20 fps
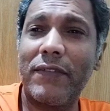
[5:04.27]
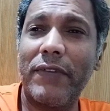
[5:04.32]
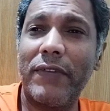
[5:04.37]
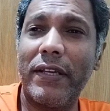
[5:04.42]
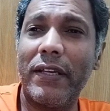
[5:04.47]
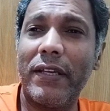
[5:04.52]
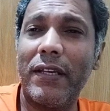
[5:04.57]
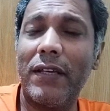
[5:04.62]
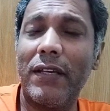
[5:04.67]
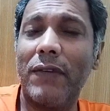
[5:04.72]

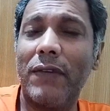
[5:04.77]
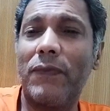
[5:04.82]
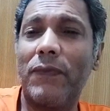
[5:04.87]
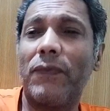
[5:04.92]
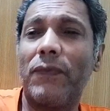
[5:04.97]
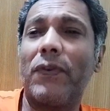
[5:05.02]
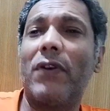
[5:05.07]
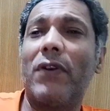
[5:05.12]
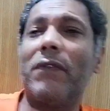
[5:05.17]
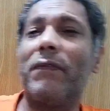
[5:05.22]
away
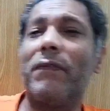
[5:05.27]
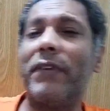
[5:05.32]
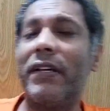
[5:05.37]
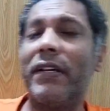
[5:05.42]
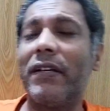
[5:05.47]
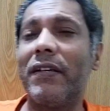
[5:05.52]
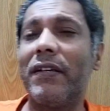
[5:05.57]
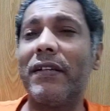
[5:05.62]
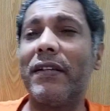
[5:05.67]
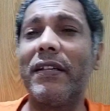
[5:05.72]
from
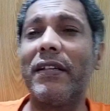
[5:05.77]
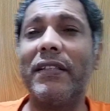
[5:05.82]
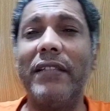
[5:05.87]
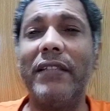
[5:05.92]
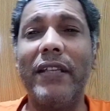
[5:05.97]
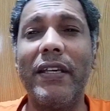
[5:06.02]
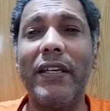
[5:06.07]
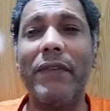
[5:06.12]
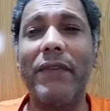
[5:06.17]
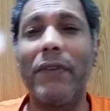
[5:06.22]
where
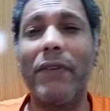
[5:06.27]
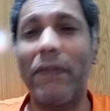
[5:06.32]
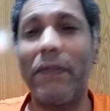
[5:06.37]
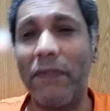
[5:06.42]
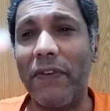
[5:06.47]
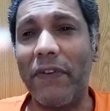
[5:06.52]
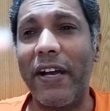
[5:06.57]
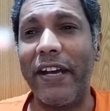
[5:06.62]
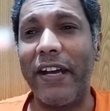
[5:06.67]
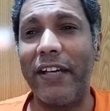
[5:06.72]
they were
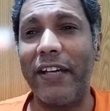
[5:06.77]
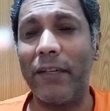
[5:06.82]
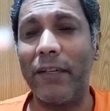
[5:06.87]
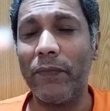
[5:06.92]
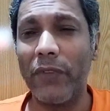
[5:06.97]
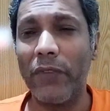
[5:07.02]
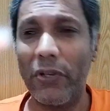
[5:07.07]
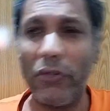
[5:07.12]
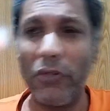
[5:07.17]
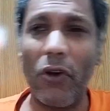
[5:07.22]
fired.
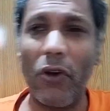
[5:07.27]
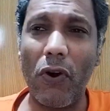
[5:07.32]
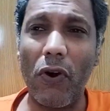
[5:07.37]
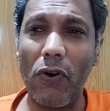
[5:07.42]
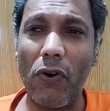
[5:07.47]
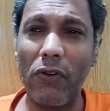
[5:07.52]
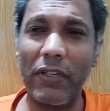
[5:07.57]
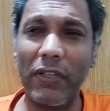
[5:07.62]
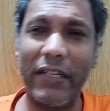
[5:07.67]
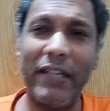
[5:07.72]

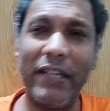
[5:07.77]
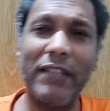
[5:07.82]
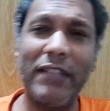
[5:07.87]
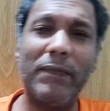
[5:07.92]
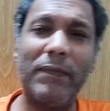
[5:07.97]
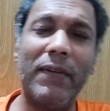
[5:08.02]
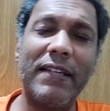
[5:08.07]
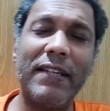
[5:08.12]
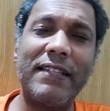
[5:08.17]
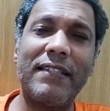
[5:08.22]

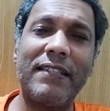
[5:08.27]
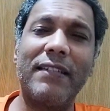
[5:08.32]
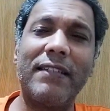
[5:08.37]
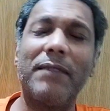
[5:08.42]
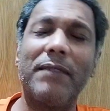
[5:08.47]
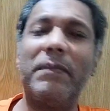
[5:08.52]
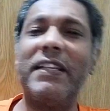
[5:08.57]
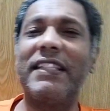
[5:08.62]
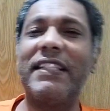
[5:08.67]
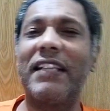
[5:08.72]
Long-range
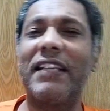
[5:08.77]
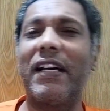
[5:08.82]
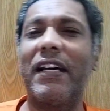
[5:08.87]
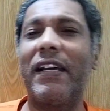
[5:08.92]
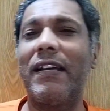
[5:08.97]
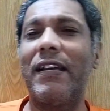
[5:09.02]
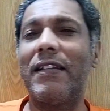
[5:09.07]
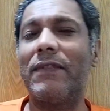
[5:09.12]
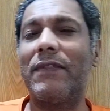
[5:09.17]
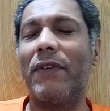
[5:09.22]
ballistic
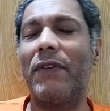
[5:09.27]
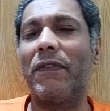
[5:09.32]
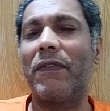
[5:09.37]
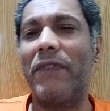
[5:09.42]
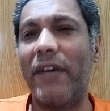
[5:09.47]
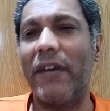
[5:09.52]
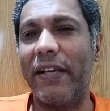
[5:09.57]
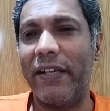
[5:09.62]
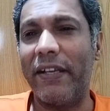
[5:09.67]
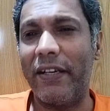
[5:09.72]
missiles were
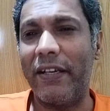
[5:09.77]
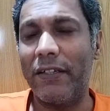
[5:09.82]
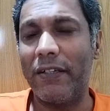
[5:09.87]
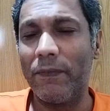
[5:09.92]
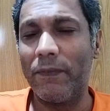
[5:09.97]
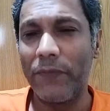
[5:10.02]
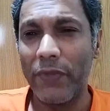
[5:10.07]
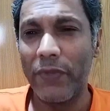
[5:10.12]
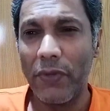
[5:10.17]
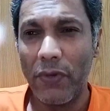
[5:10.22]
fired
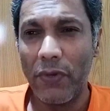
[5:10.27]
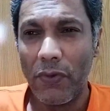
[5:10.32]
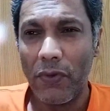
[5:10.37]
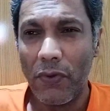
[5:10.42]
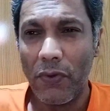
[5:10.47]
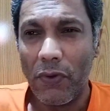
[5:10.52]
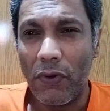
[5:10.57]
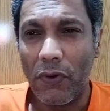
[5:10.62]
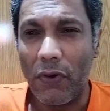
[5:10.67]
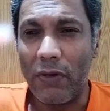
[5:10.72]

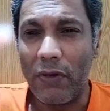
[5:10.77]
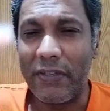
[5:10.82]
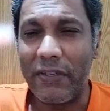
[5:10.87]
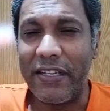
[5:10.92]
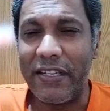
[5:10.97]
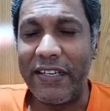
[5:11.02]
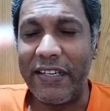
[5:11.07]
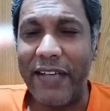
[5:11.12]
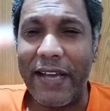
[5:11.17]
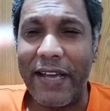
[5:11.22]
on
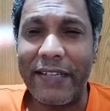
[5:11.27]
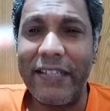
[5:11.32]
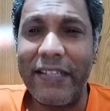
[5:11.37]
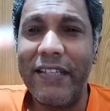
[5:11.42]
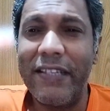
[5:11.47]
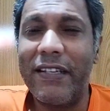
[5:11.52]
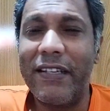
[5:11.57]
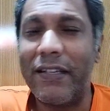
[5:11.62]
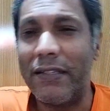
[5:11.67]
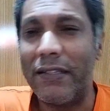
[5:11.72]

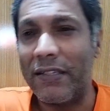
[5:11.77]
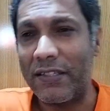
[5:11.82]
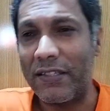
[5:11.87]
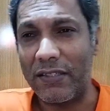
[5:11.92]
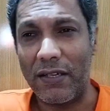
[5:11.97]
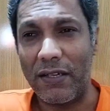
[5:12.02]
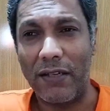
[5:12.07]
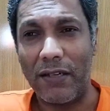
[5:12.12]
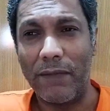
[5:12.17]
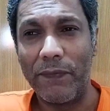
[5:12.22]
Iraqi
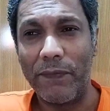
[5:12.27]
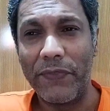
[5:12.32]
Kurdistan.